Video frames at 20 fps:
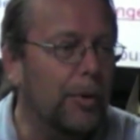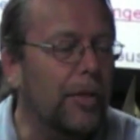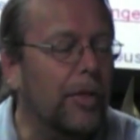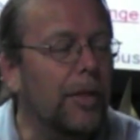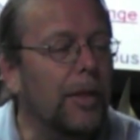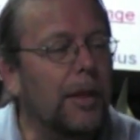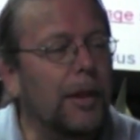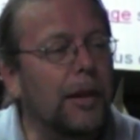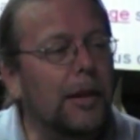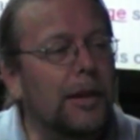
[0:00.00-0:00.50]
But
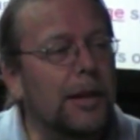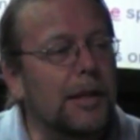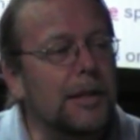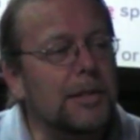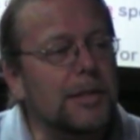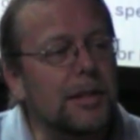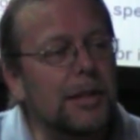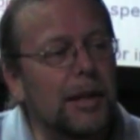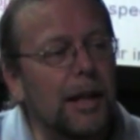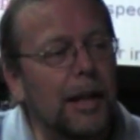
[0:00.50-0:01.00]

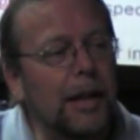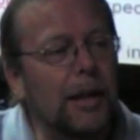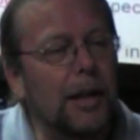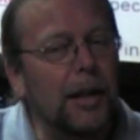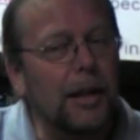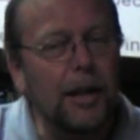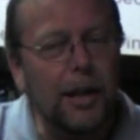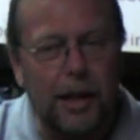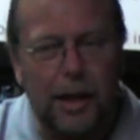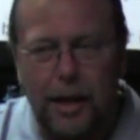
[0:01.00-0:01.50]
does
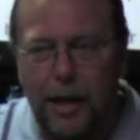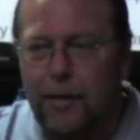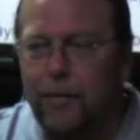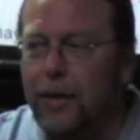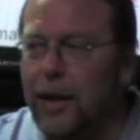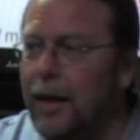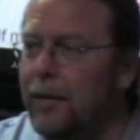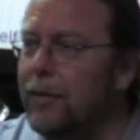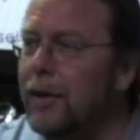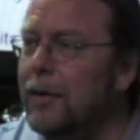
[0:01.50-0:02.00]
and
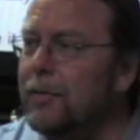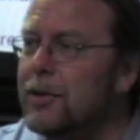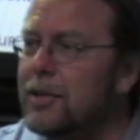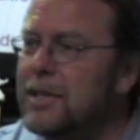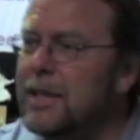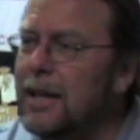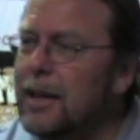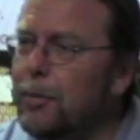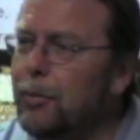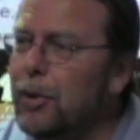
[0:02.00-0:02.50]
have you, have you
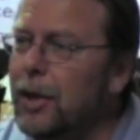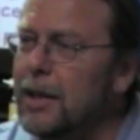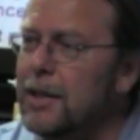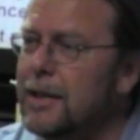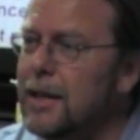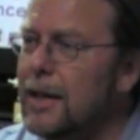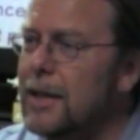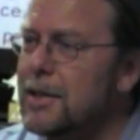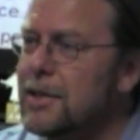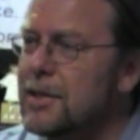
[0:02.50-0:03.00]
ever seen a
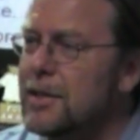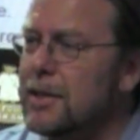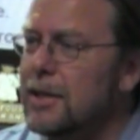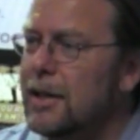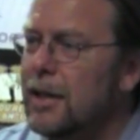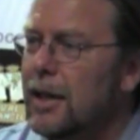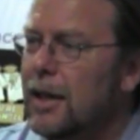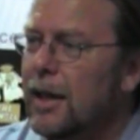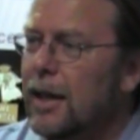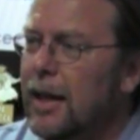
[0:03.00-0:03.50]
blood
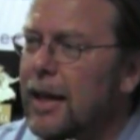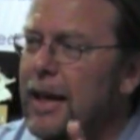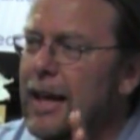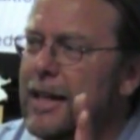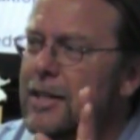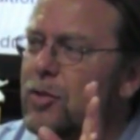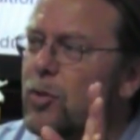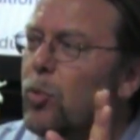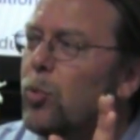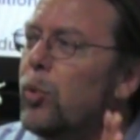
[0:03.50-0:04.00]
test? It
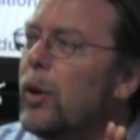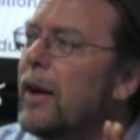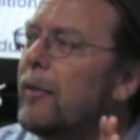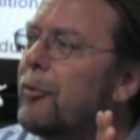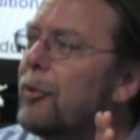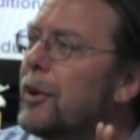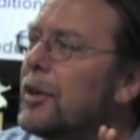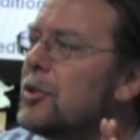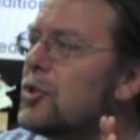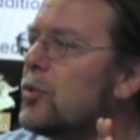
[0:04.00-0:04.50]
has a
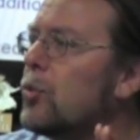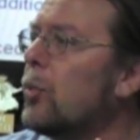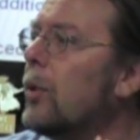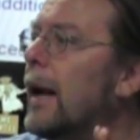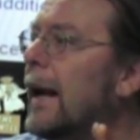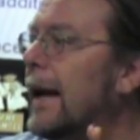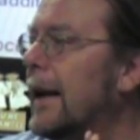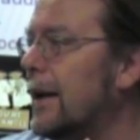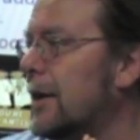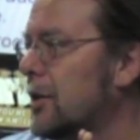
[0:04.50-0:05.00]
reference
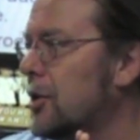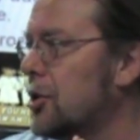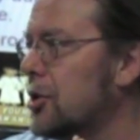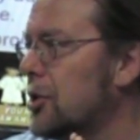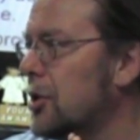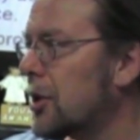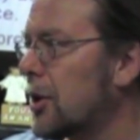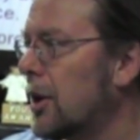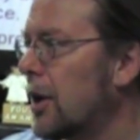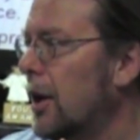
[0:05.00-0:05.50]

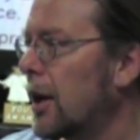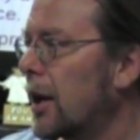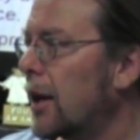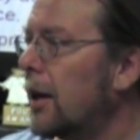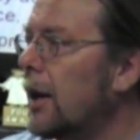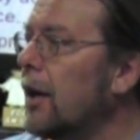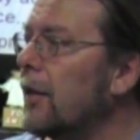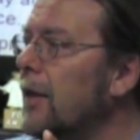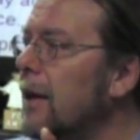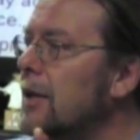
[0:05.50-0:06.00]
range.
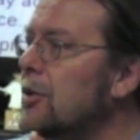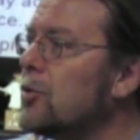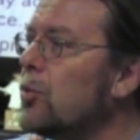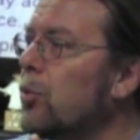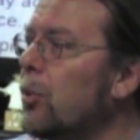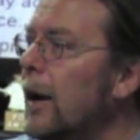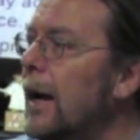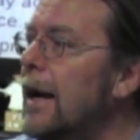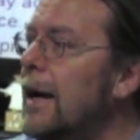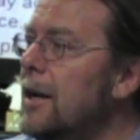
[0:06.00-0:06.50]
Now
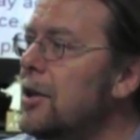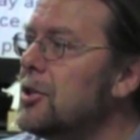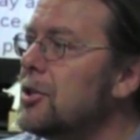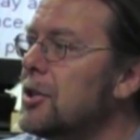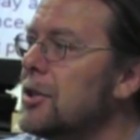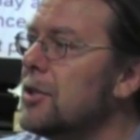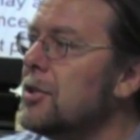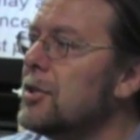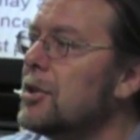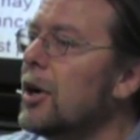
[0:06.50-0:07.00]
these
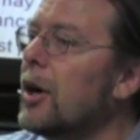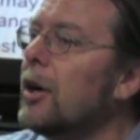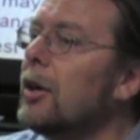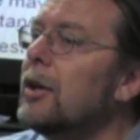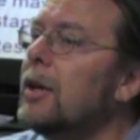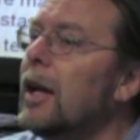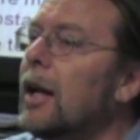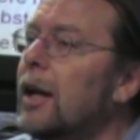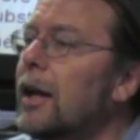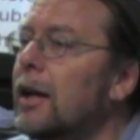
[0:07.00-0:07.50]
ranges
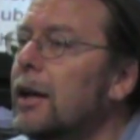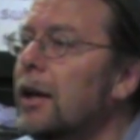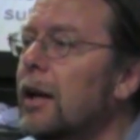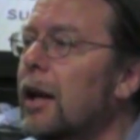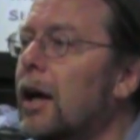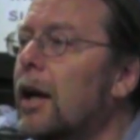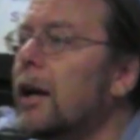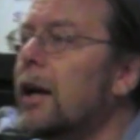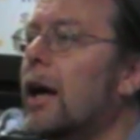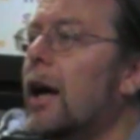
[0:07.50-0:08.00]
are
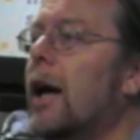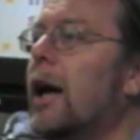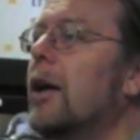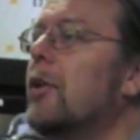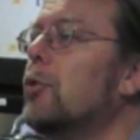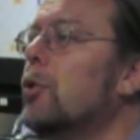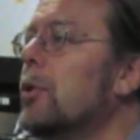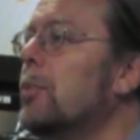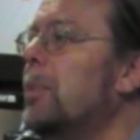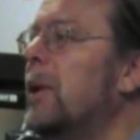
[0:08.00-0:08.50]
done on one
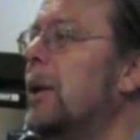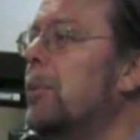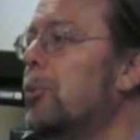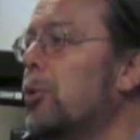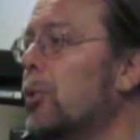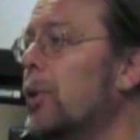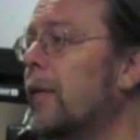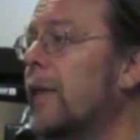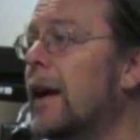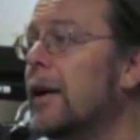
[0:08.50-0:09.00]
hundred
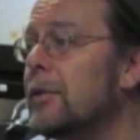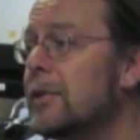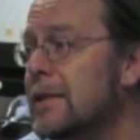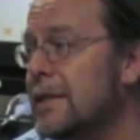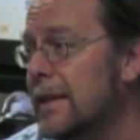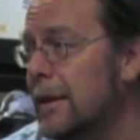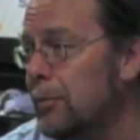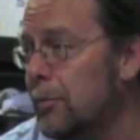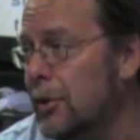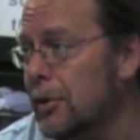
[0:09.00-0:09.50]
people without
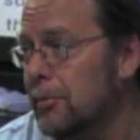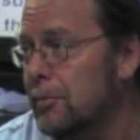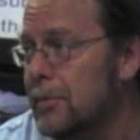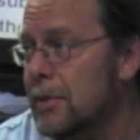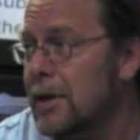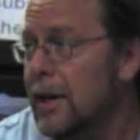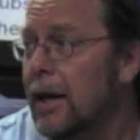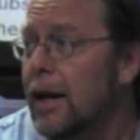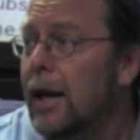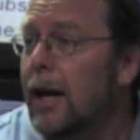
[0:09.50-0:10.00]

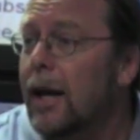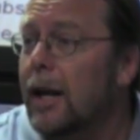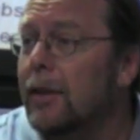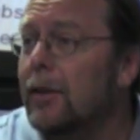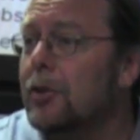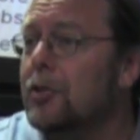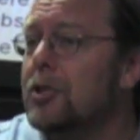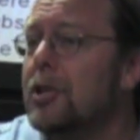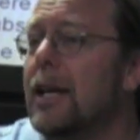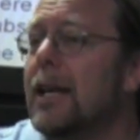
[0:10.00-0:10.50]
symptoms,
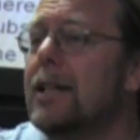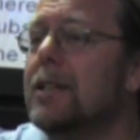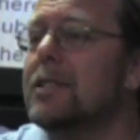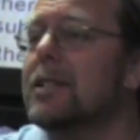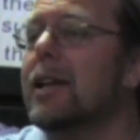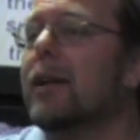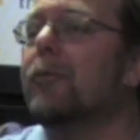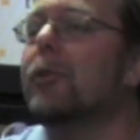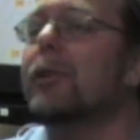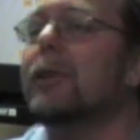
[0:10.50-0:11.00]
and they're changed
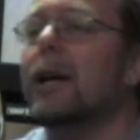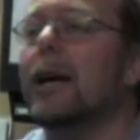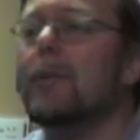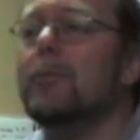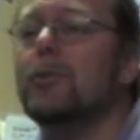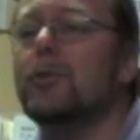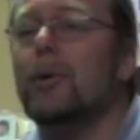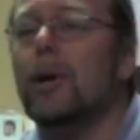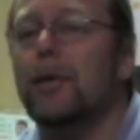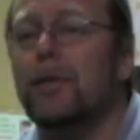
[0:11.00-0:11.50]
several
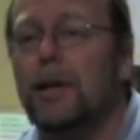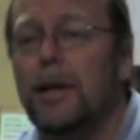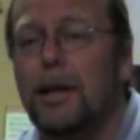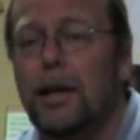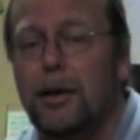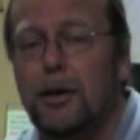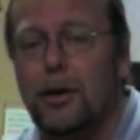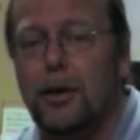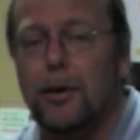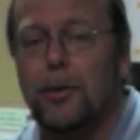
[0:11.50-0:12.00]
times throughout the
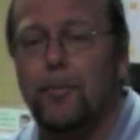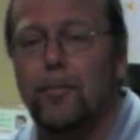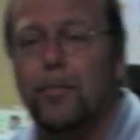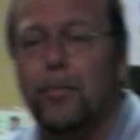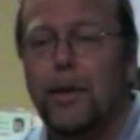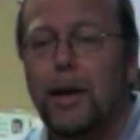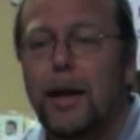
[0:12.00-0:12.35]
year.